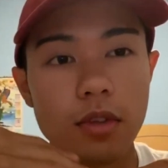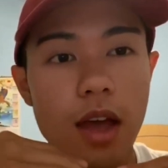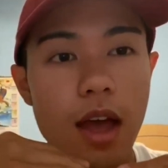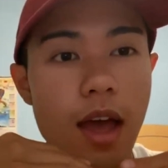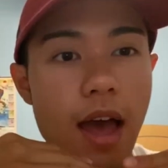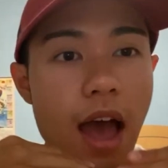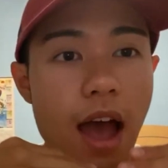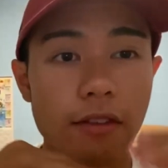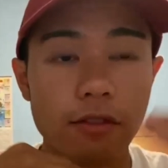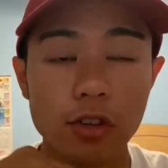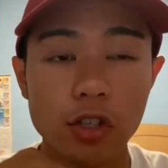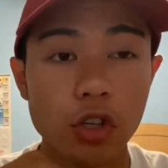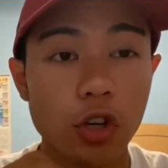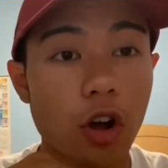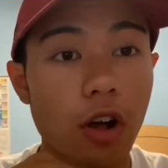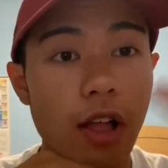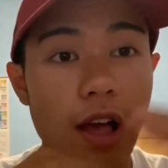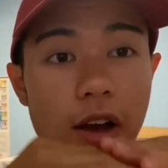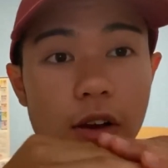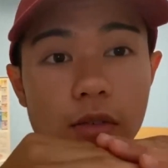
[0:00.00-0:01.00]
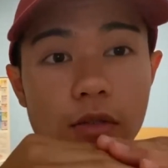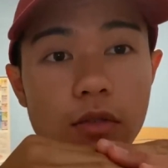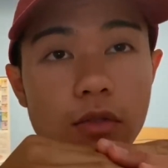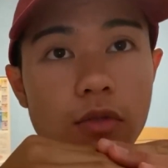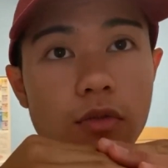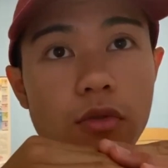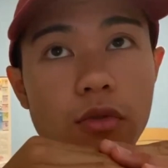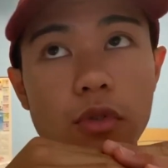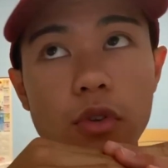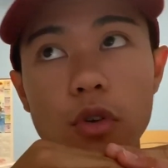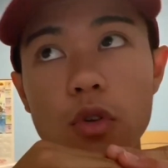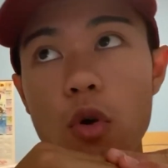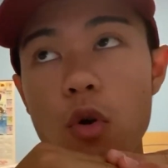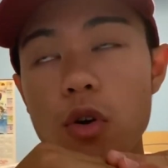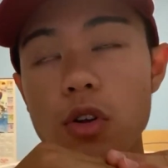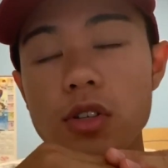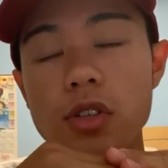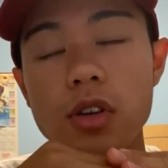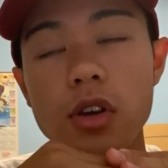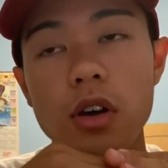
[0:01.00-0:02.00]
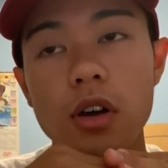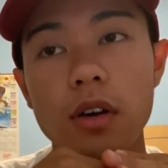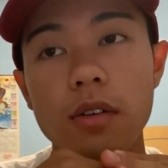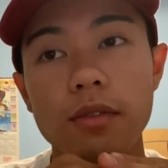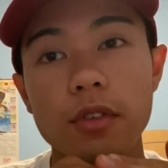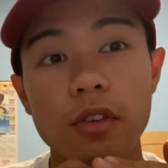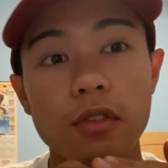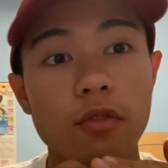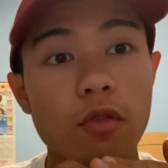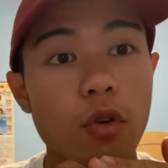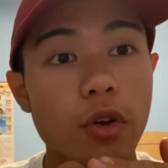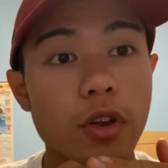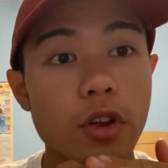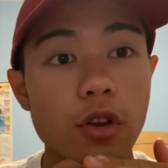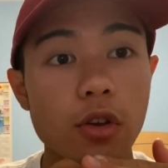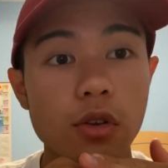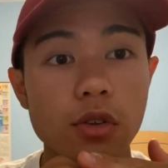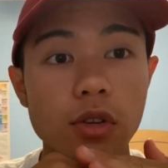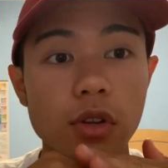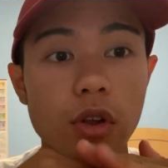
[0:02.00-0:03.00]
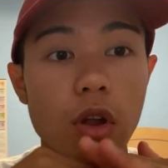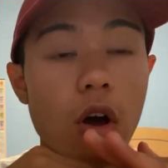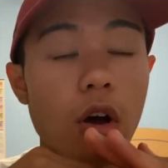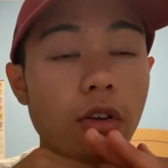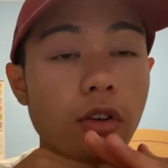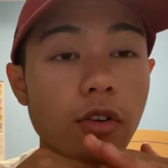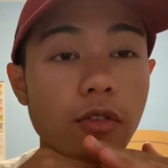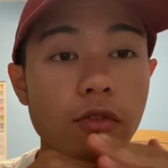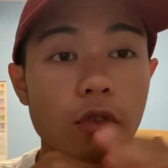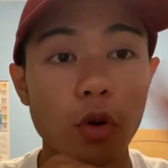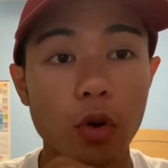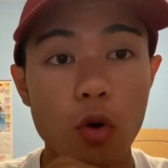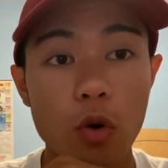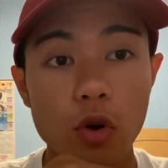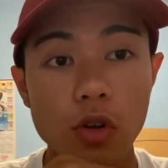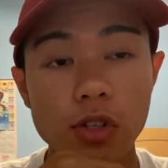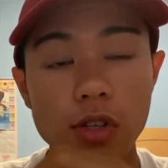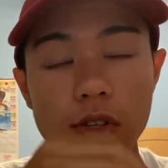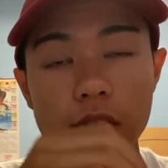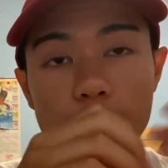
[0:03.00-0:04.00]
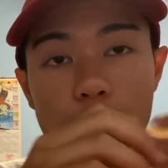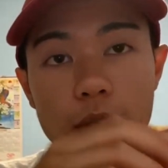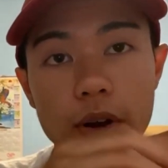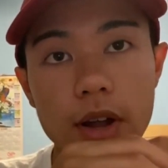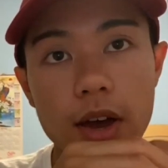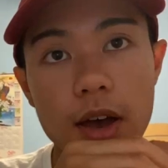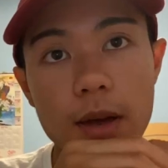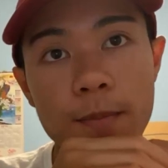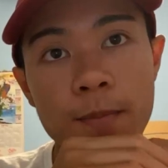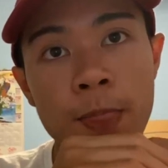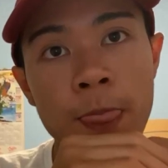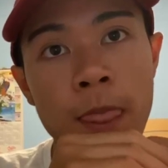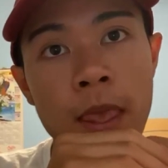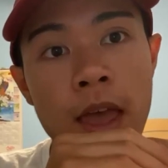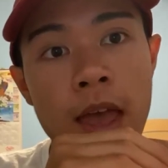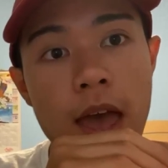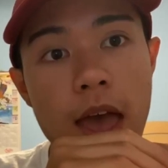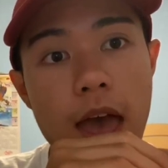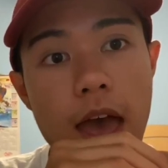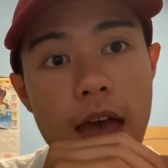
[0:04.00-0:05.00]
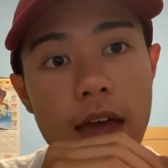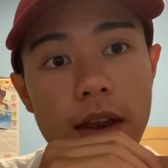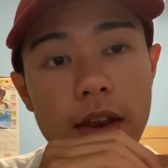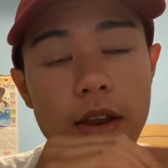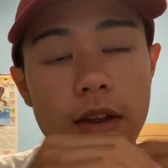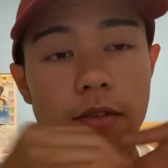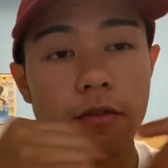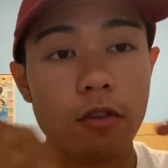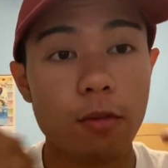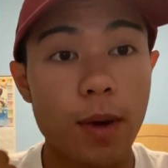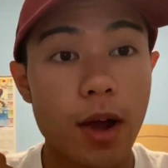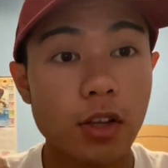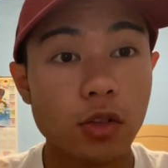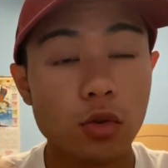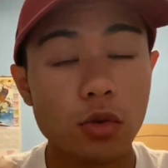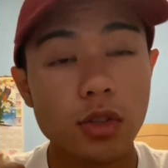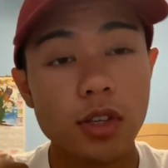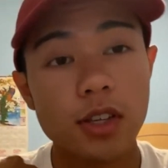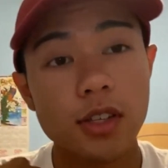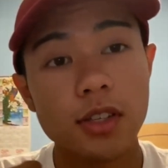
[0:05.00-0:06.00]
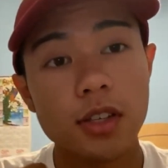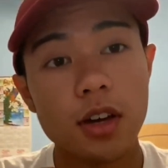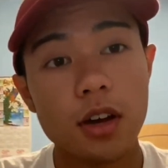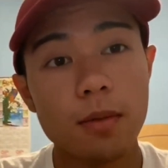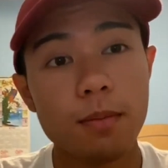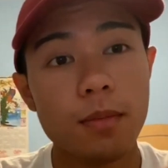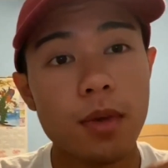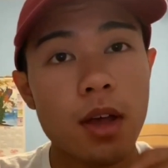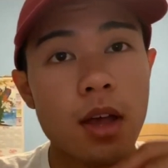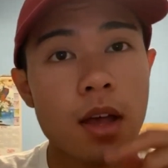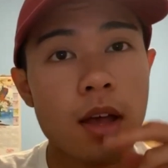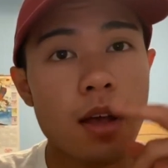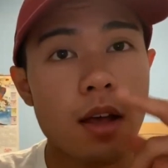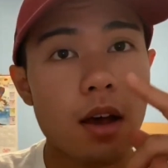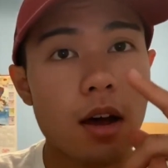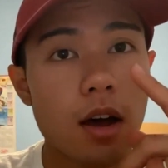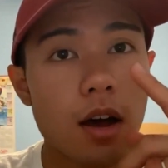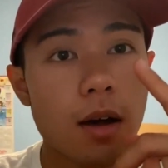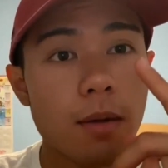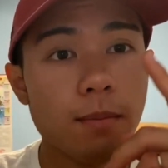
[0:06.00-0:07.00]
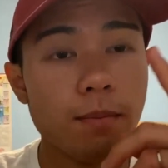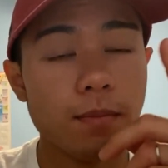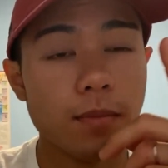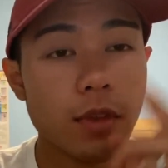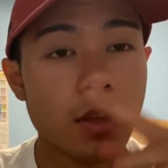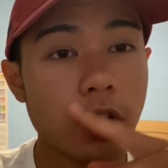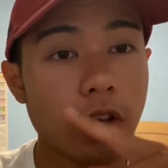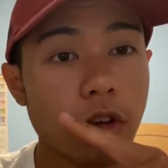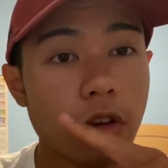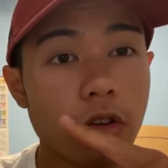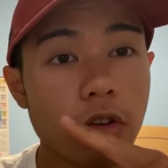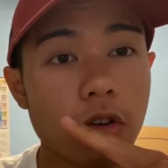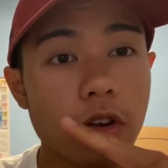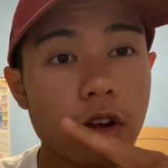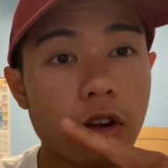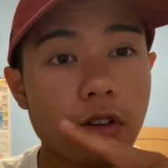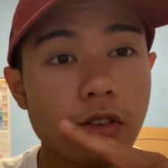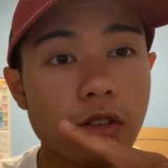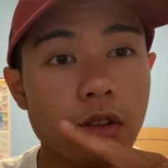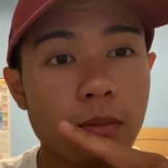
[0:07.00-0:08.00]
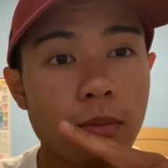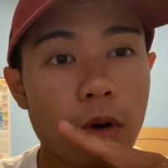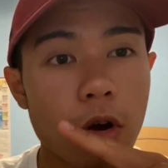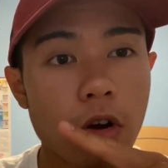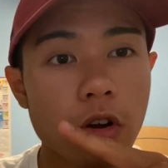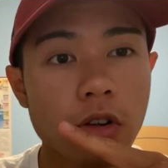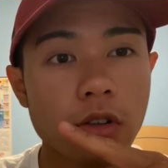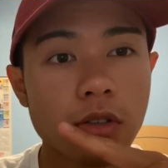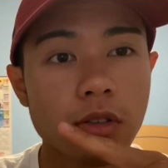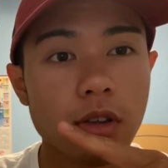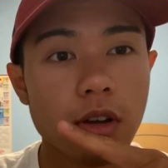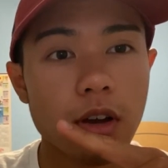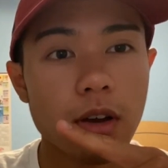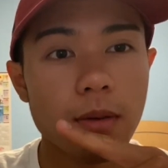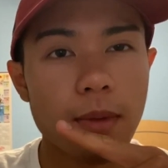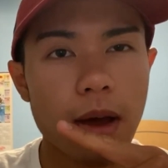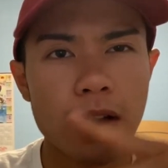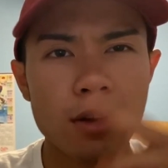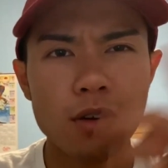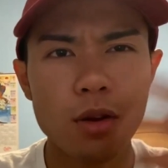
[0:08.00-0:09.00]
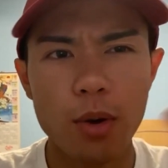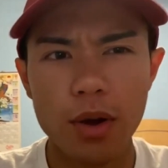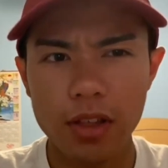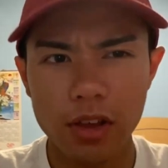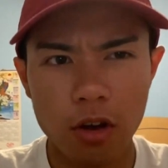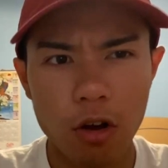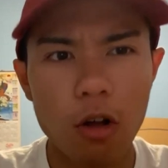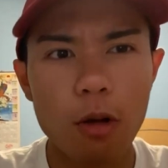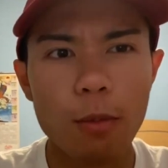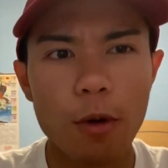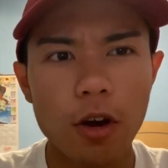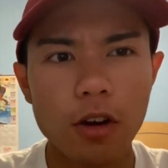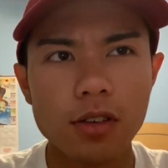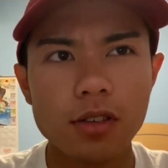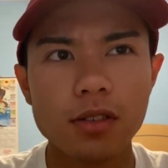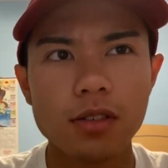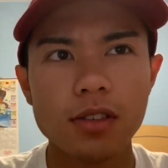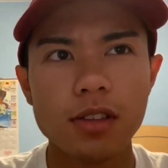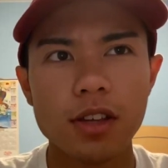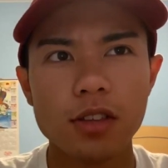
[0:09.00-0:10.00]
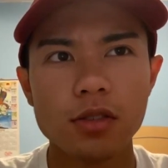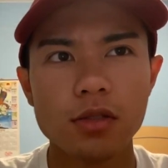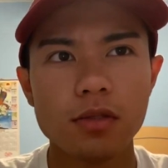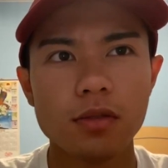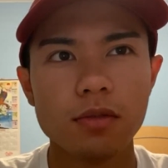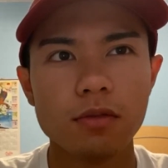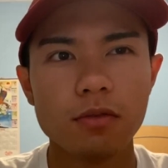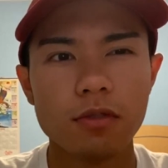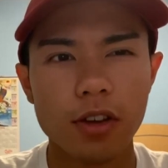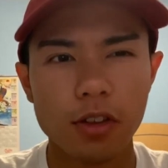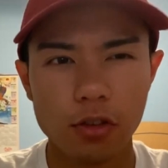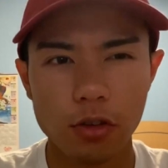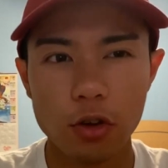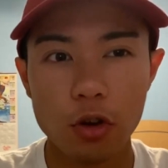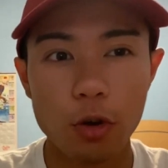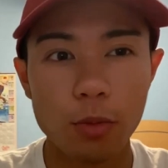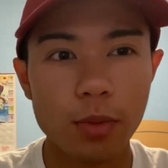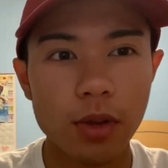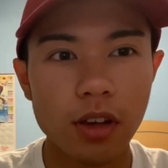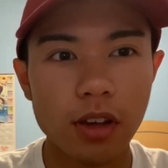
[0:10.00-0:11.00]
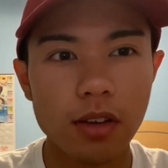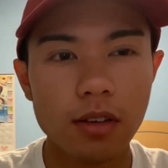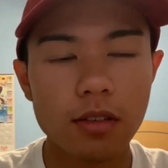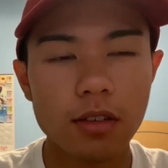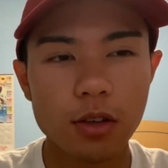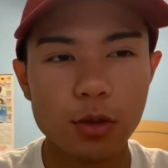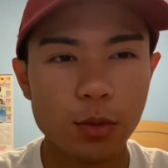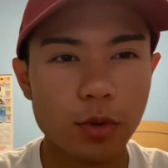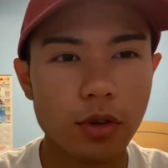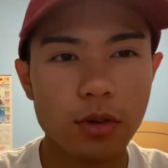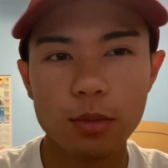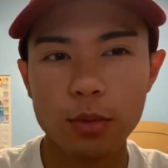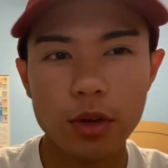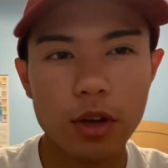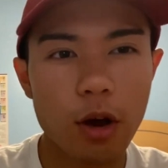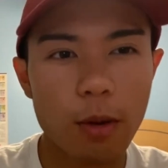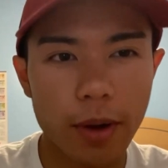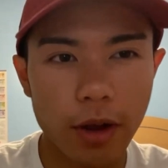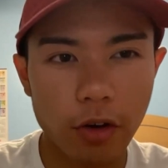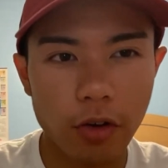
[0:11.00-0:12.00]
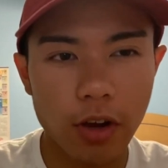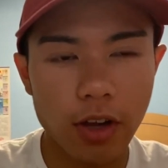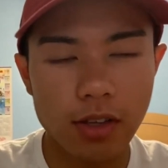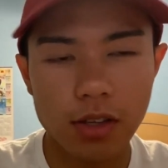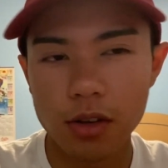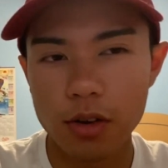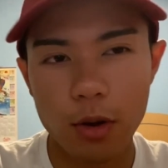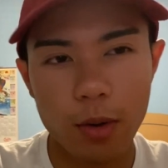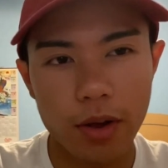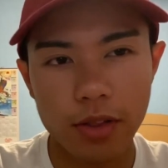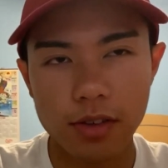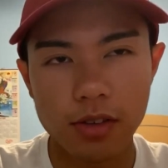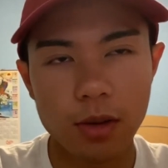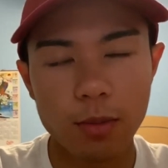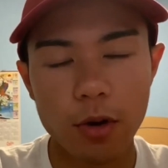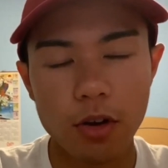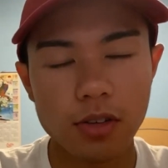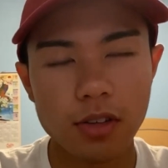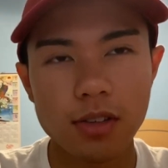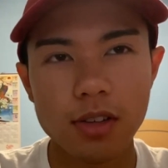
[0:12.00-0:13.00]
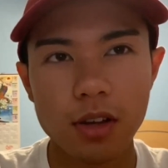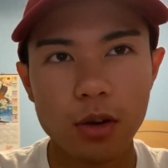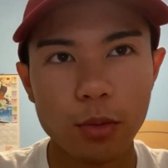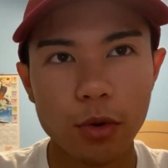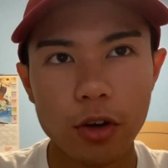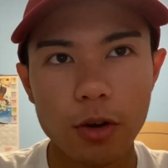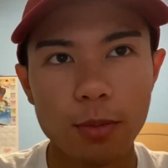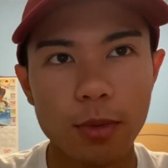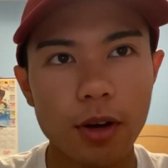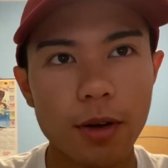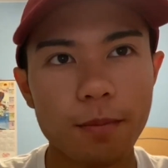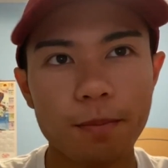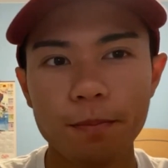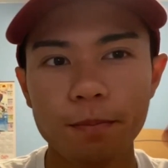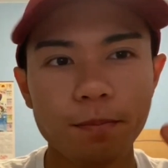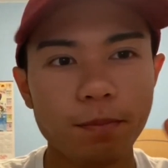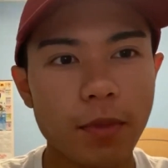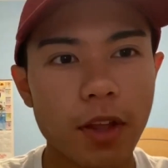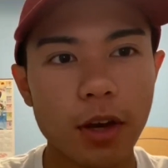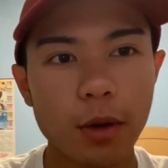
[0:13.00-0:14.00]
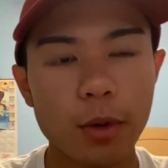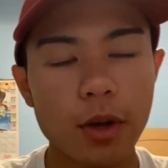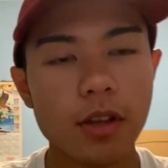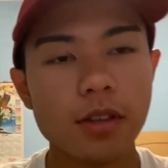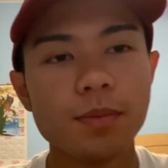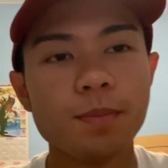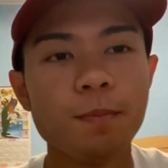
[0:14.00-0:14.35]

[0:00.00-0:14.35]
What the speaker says: average it all out through the course of your 4 years and all your 4 courses and whatnot. And for my school system, here is the marks. I don't know why they call it marks, because that's rather European, because we go by grades. I don't know why they say marks. That's kind of weird, but anyways.